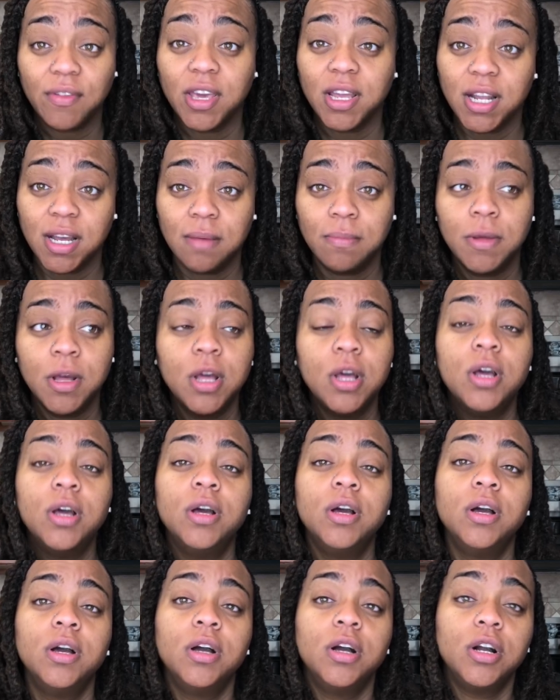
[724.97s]
get up,
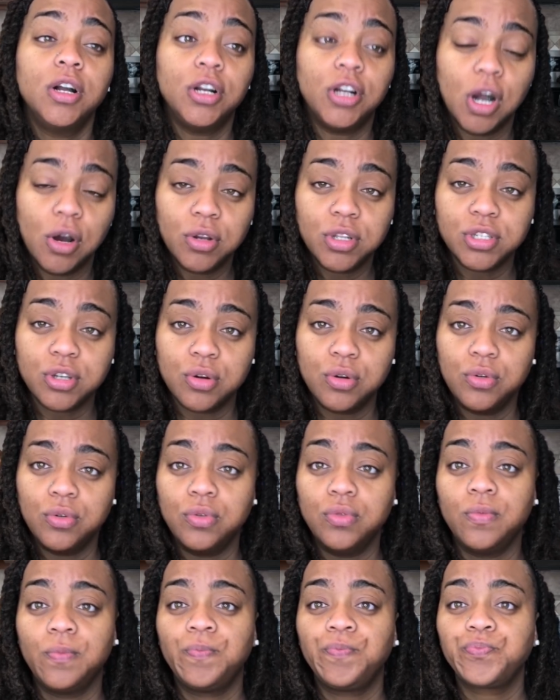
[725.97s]
go to
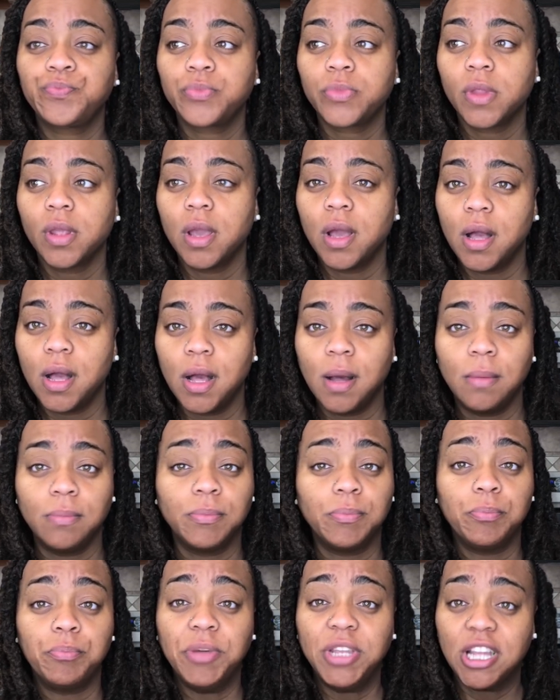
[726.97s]
school,
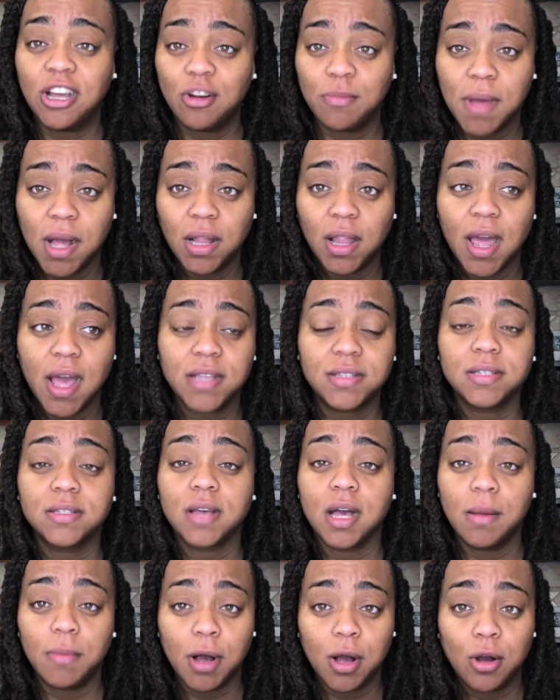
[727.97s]
be done with my classes,
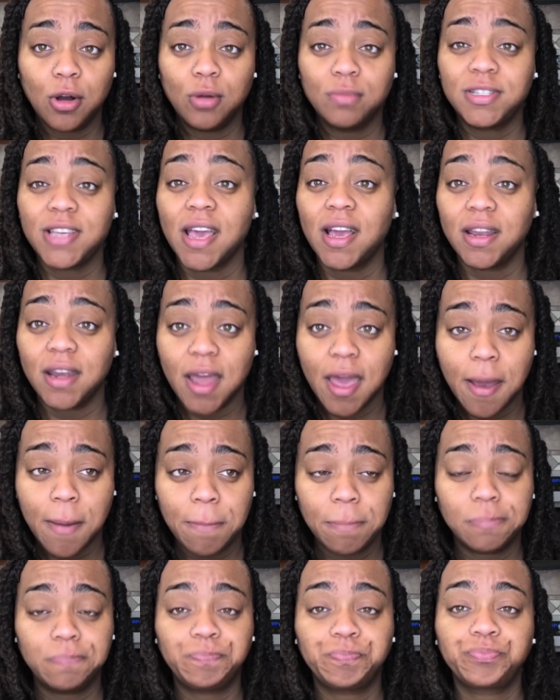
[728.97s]
come home, take a
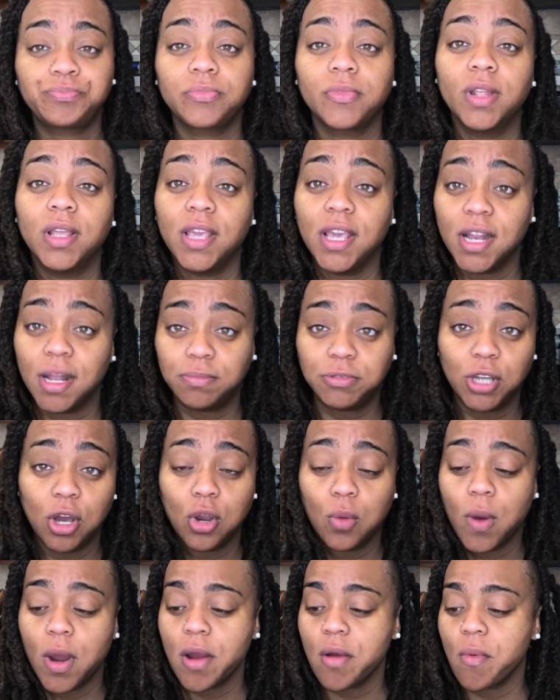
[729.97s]
nap, get up to go to
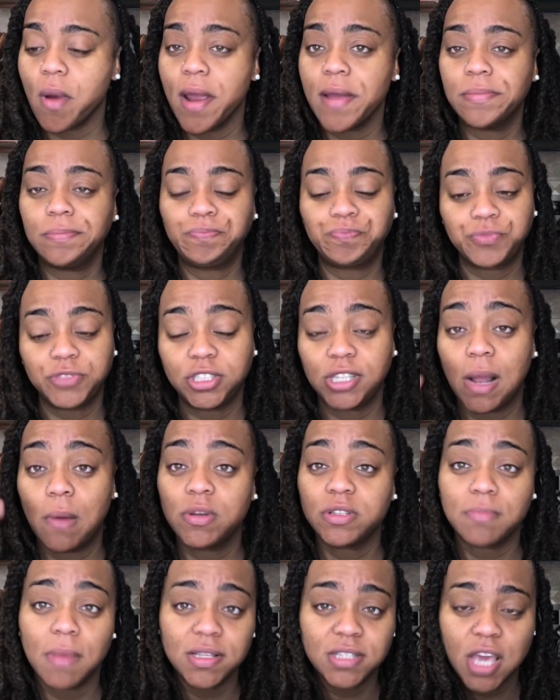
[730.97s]
work, right? So that
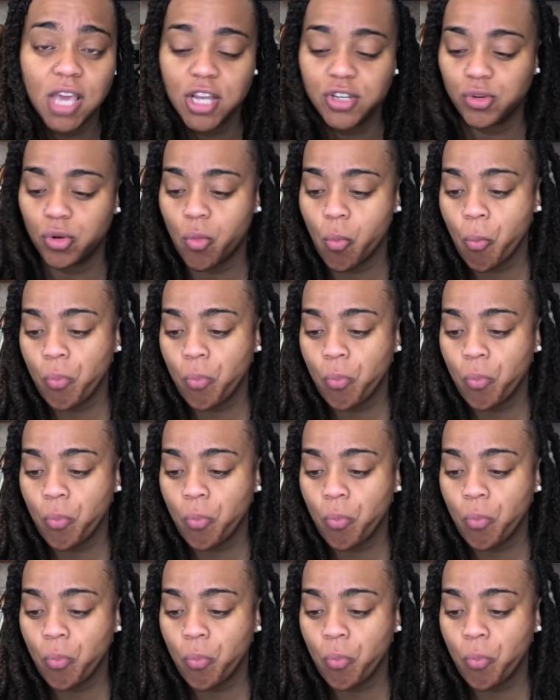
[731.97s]
was my schedule.